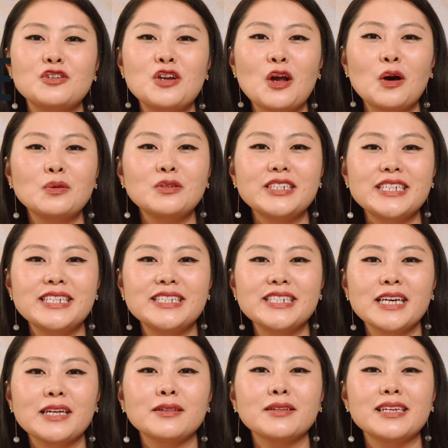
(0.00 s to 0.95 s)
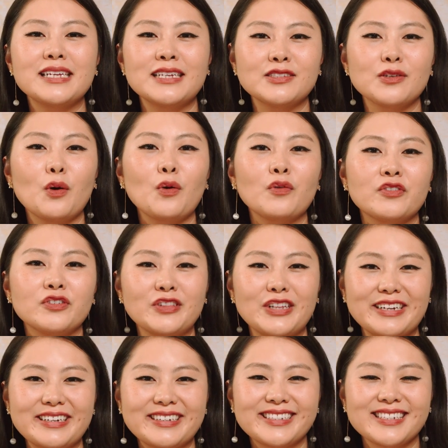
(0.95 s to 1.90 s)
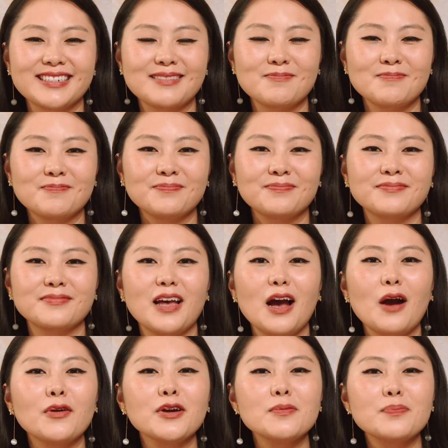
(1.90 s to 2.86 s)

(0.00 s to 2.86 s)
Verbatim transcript: no detail is overlooked. Our